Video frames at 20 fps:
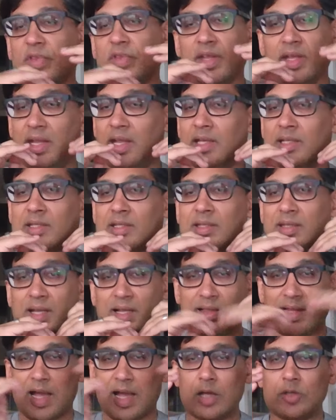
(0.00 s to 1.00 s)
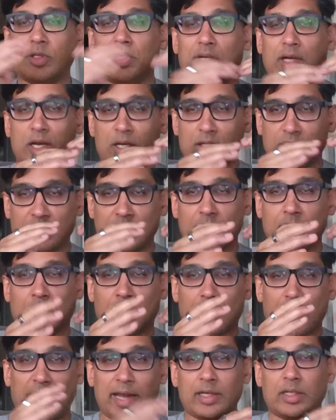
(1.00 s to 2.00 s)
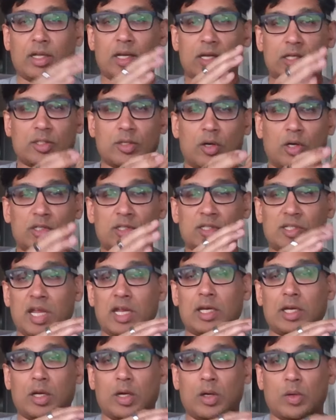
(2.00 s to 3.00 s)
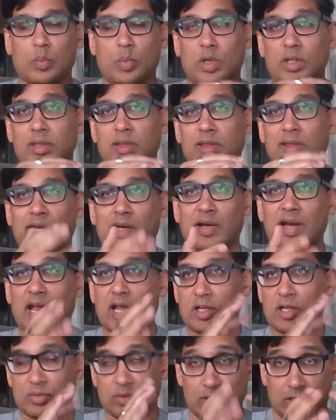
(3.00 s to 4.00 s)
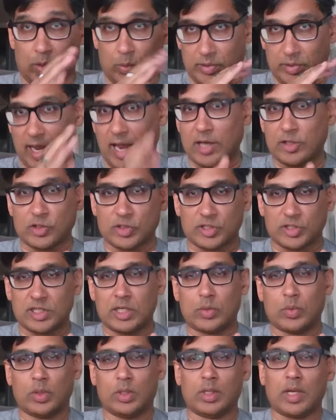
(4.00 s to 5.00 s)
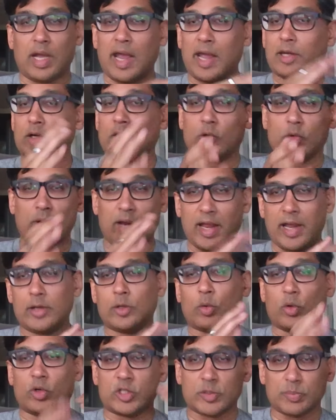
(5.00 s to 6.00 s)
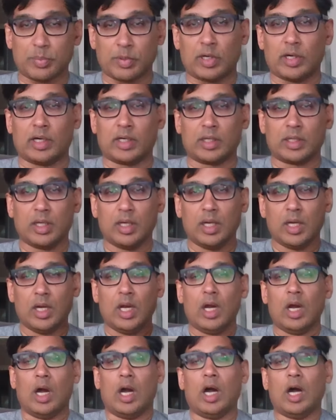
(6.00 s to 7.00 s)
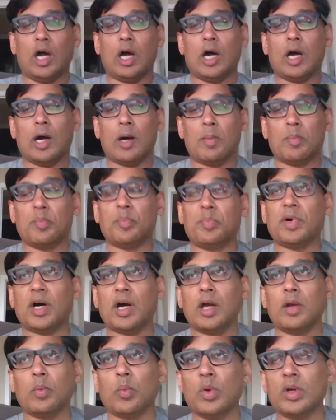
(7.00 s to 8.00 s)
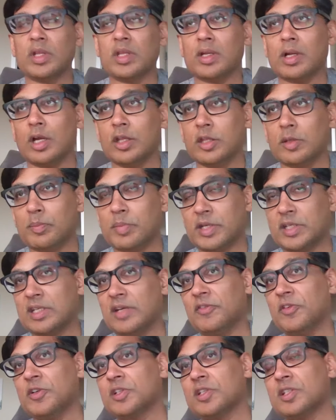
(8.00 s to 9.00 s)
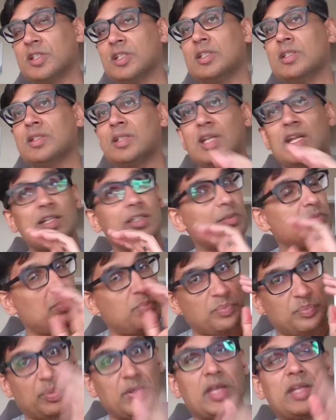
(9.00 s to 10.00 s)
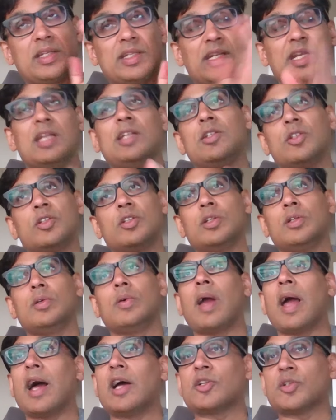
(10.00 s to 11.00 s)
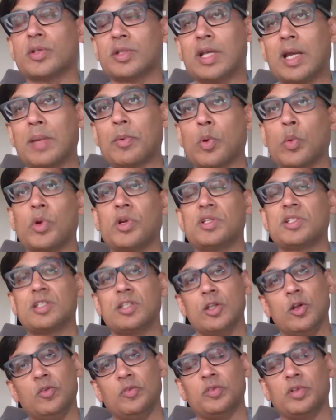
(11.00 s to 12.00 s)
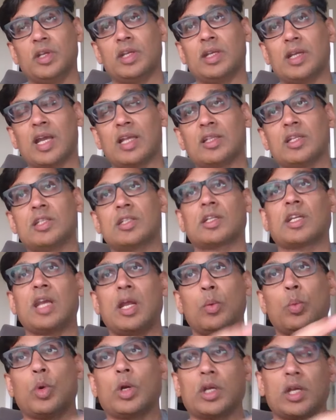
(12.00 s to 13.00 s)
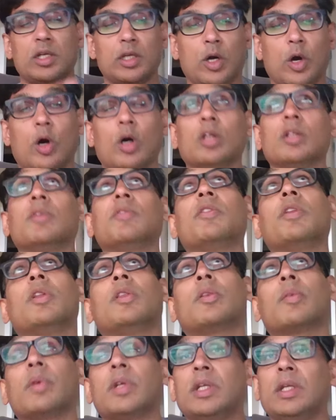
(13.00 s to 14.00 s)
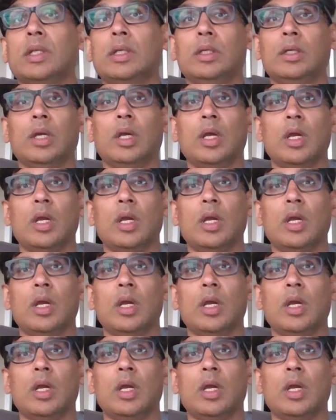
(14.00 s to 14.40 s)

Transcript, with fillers: it allows you to you know analyze large data with their you know with Azure SQL and or and or Spark. Um, but one of the other big differences is it's baked into Azure at that point, whereas Snowflake at least can work in all of the three